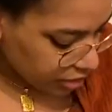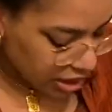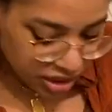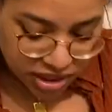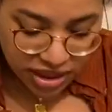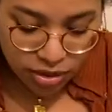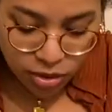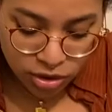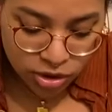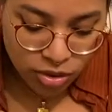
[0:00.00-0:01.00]
She
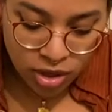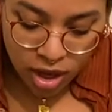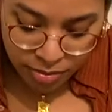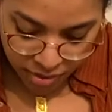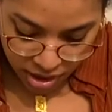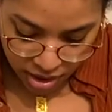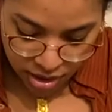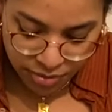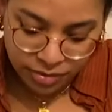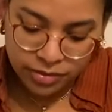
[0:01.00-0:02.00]
also got
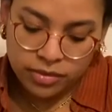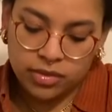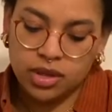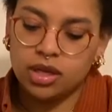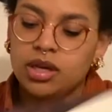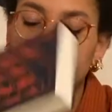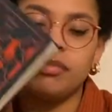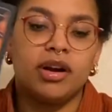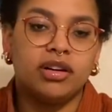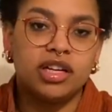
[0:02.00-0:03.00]
me
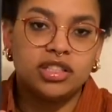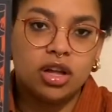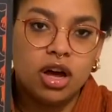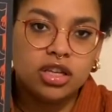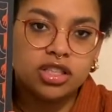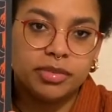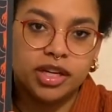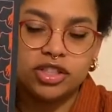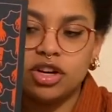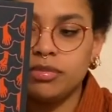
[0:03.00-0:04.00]
Paradise Lost by
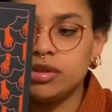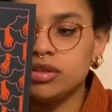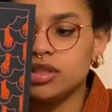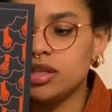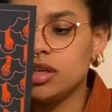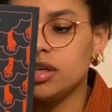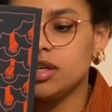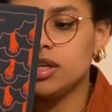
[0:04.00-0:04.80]
John Milton,